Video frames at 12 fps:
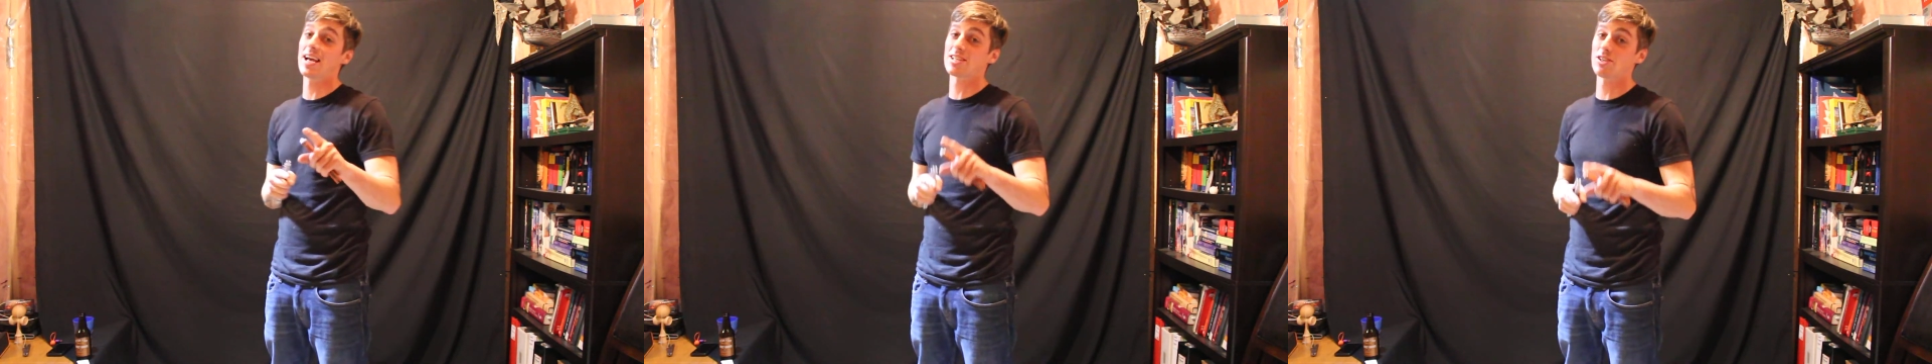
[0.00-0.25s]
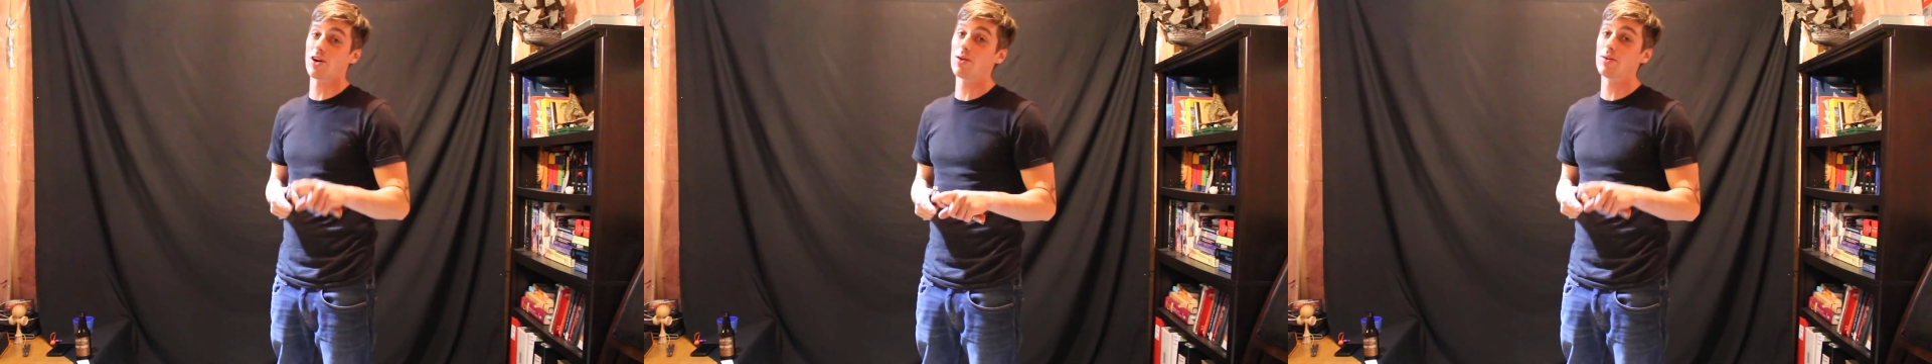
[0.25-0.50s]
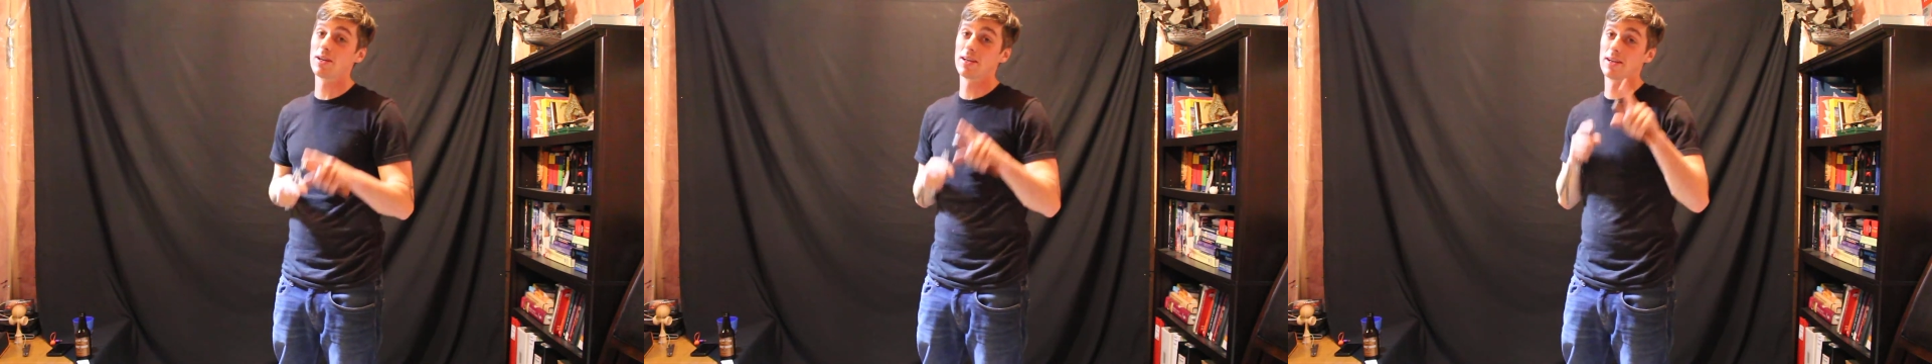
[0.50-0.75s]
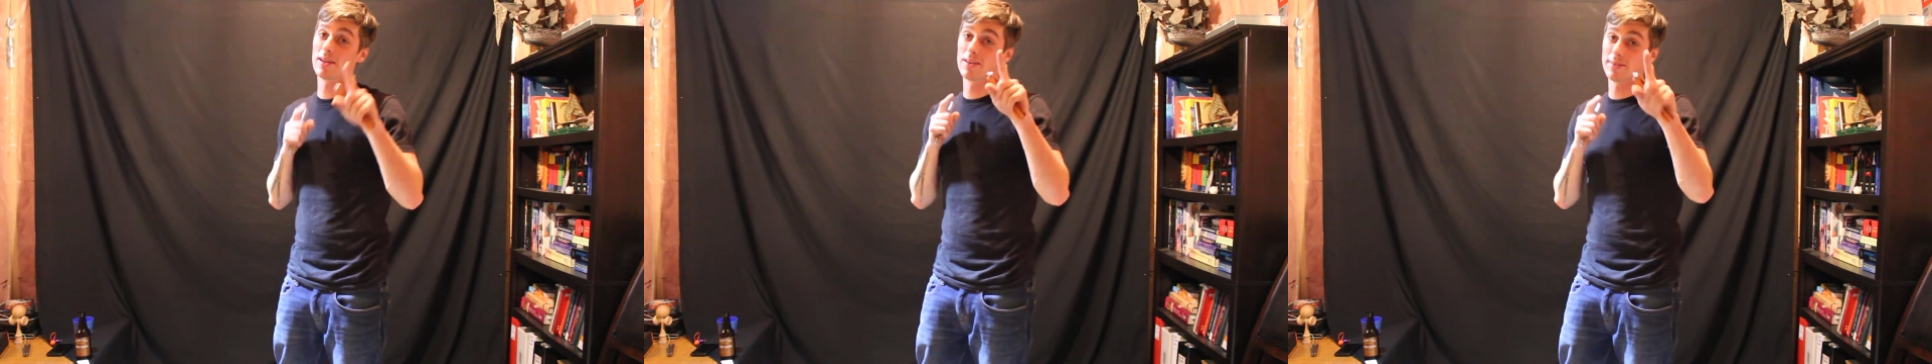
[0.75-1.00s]
XO.
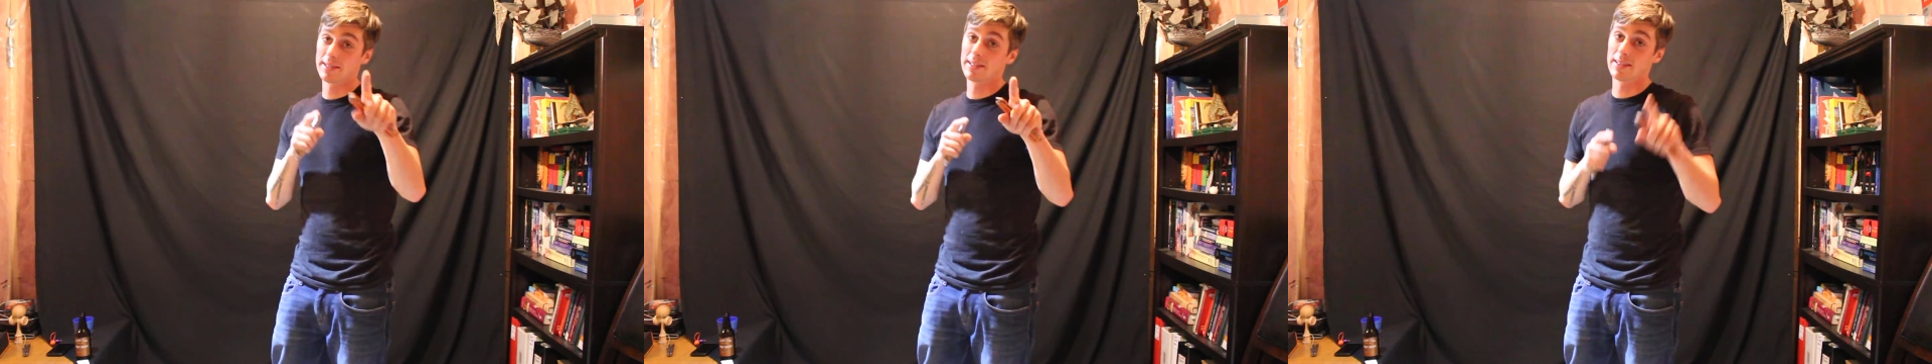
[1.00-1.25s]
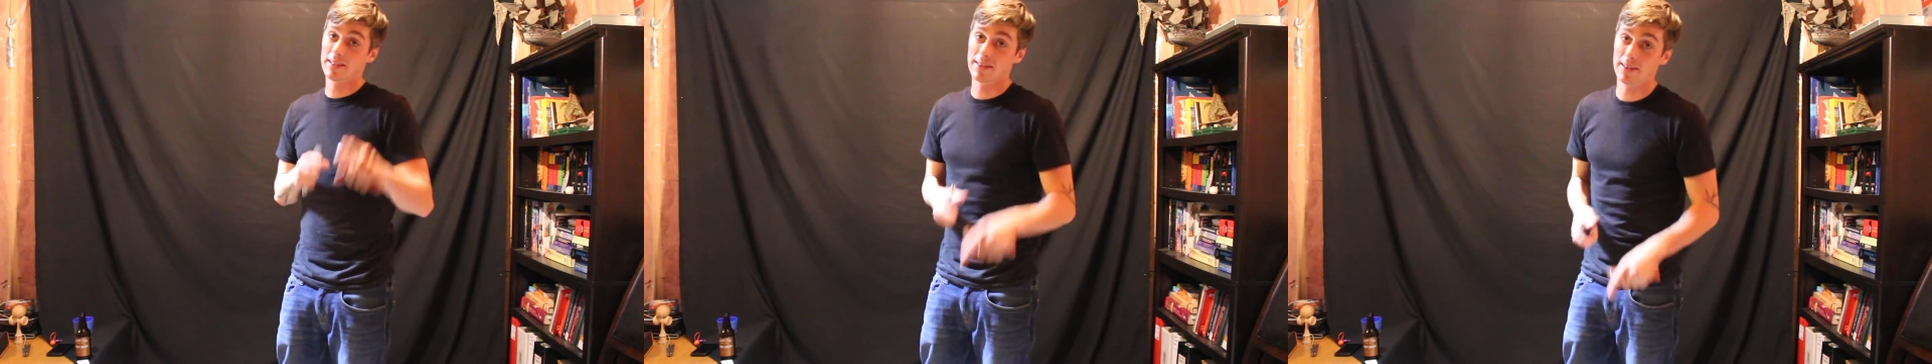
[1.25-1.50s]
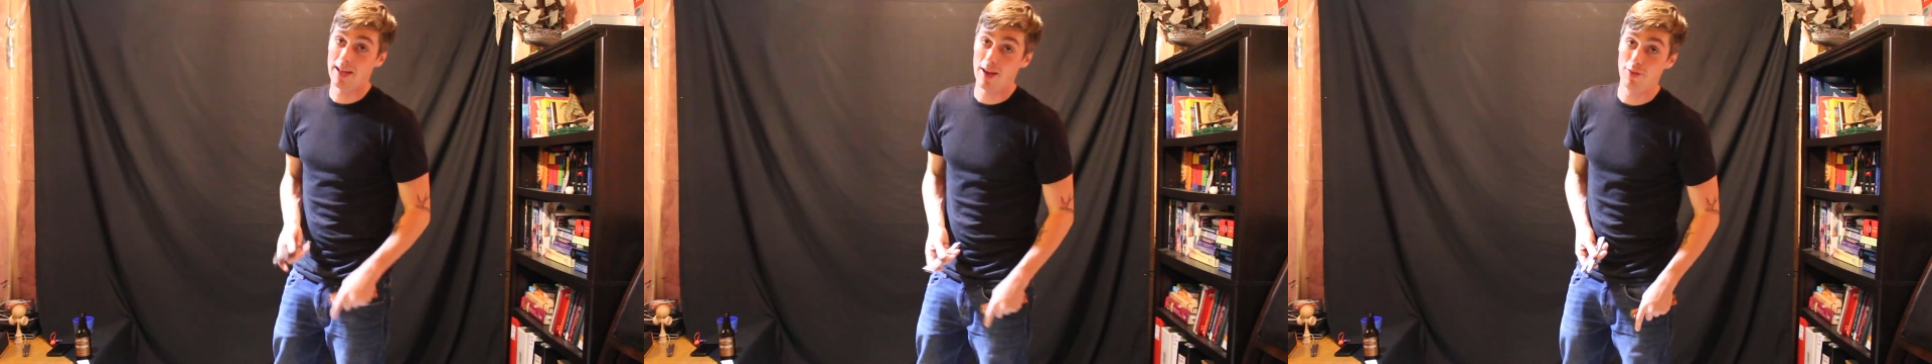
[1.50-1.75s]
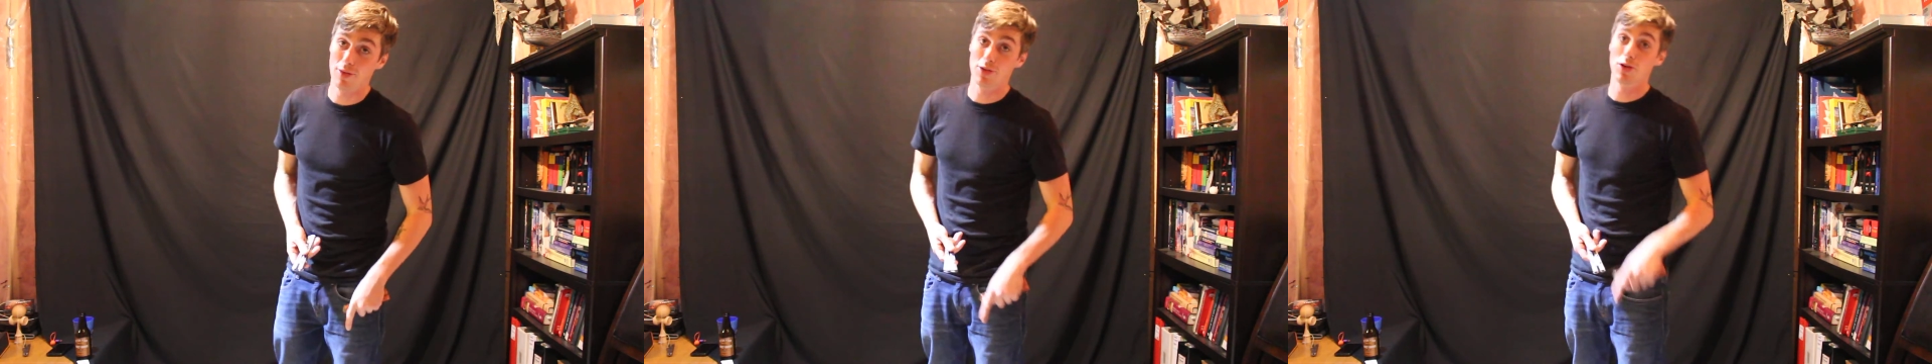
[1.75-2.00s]

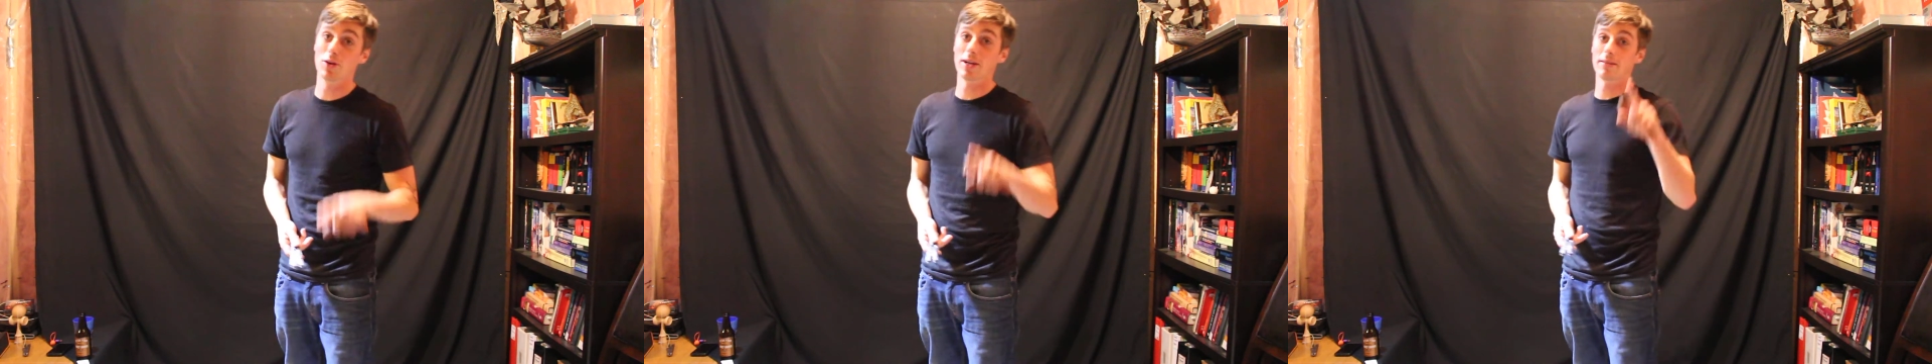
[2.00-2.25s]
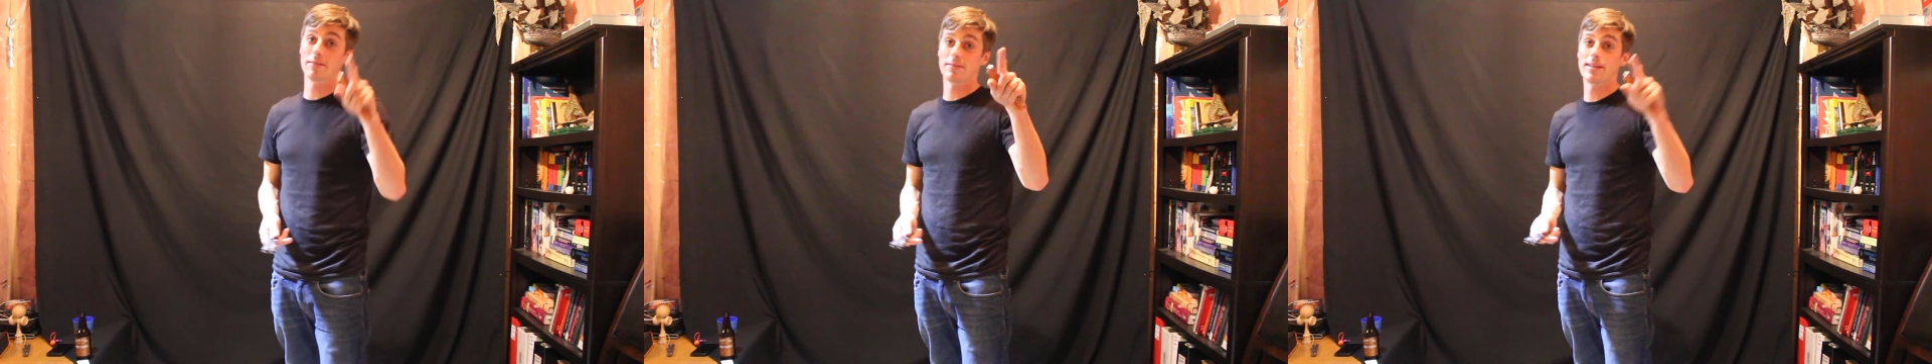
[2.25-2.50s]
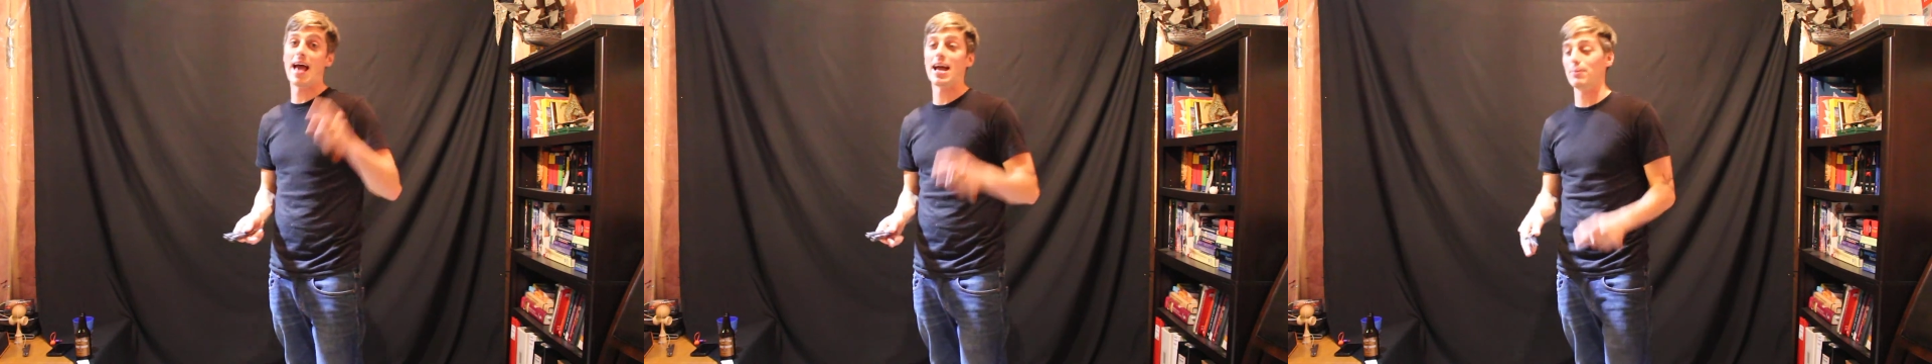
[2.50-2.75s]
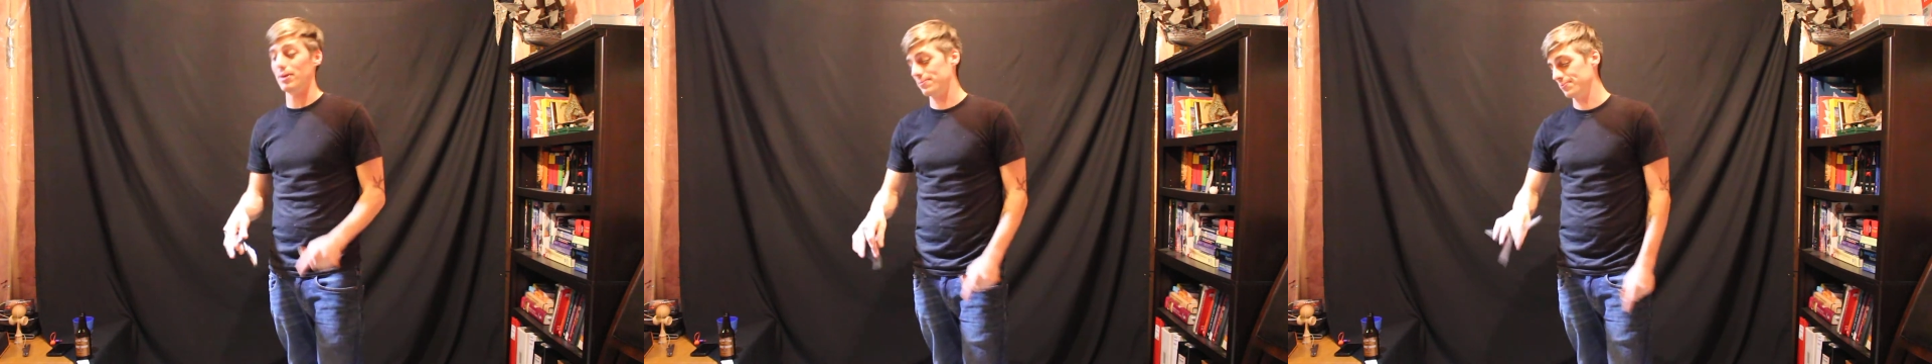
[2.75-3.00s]
If you do it,
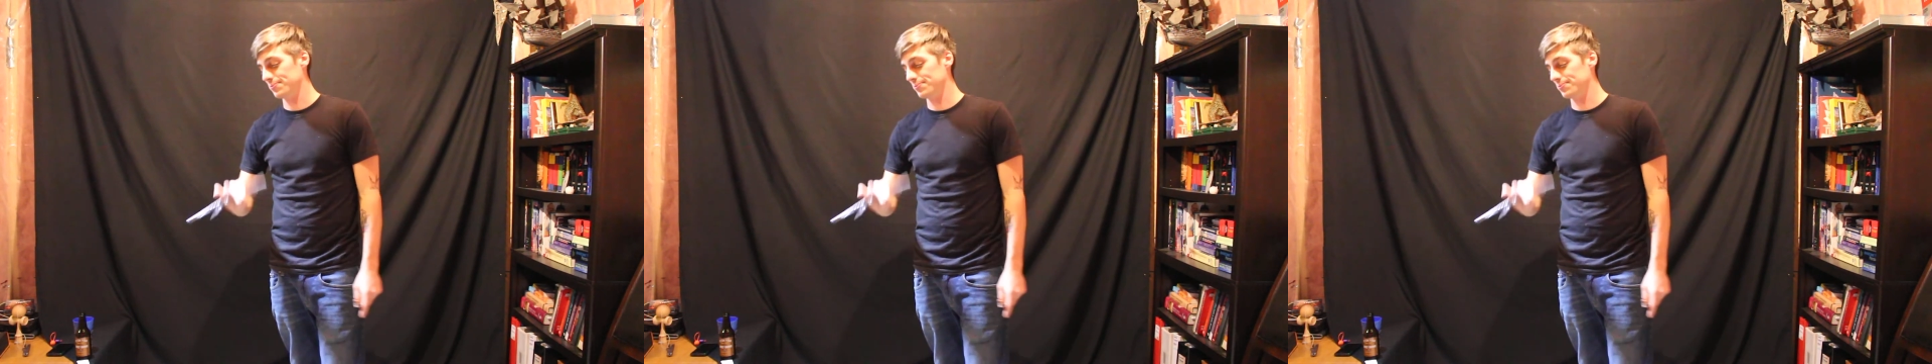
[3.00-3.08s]
tag me.